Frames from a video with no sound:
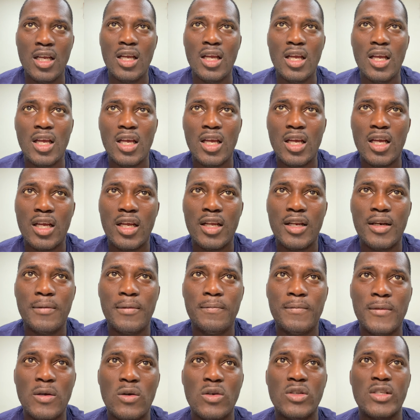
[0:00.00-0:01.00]

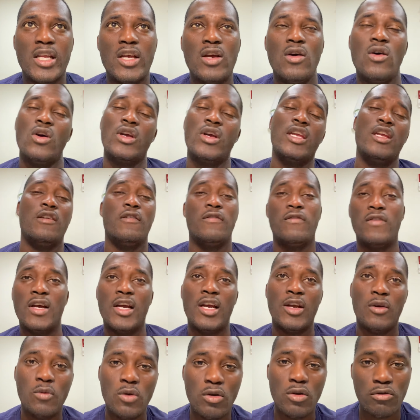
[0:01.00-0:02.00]
And they was like, okay,
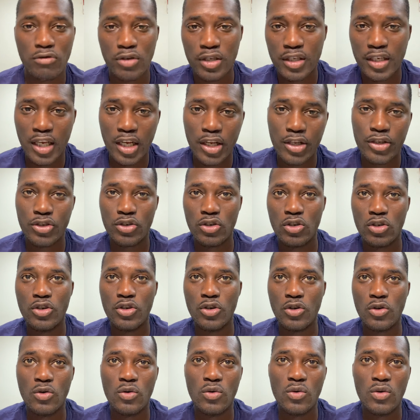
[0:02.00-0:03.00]
fine, we'll reschedule
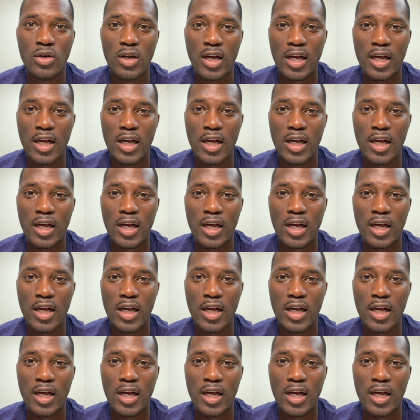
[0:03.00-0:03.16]
you.